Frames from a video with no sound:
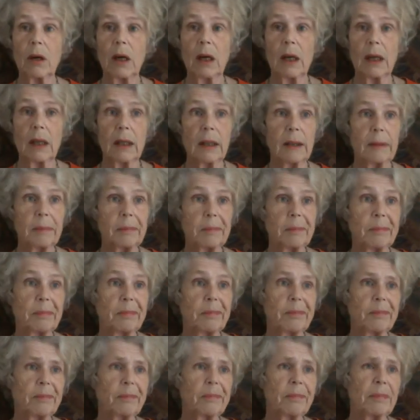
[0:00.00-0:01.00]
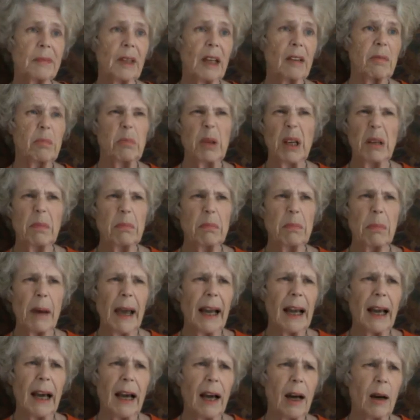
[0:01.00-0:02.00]
I've been
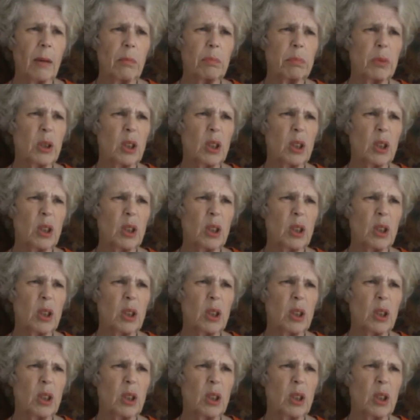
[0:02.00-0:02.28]
back up